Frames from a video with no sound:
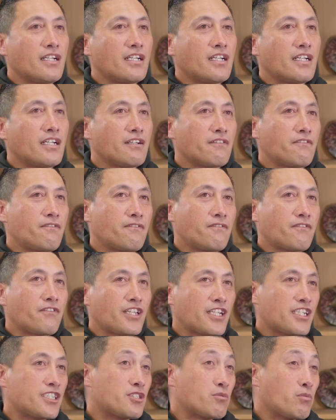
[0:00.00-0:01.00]
If
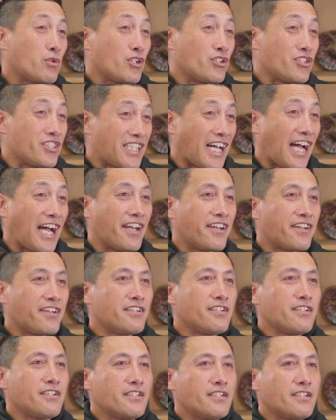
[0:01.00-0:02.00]
things weren't
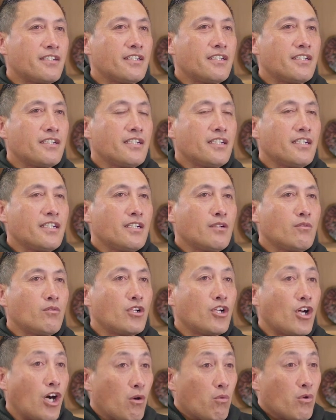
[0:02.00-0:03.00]
done
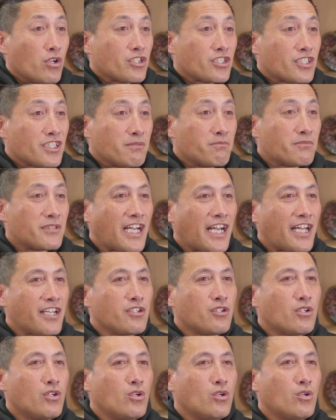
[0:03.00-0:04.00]
when I wanted them
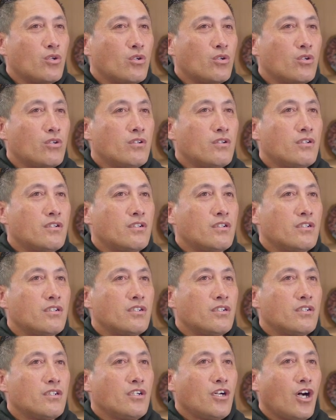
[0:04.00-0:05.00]
done, or
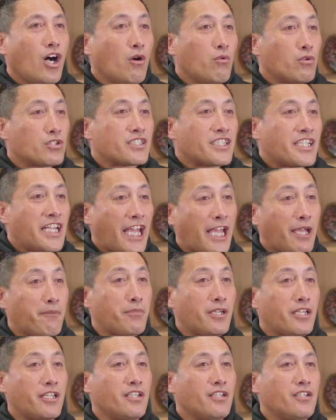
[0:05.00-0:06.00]
I wasn't
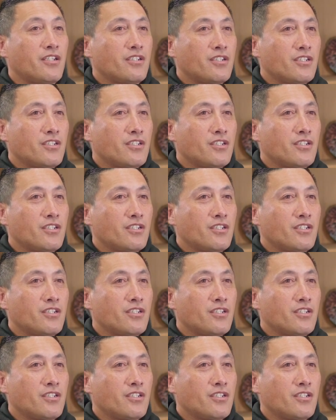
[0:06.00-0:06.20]
happy,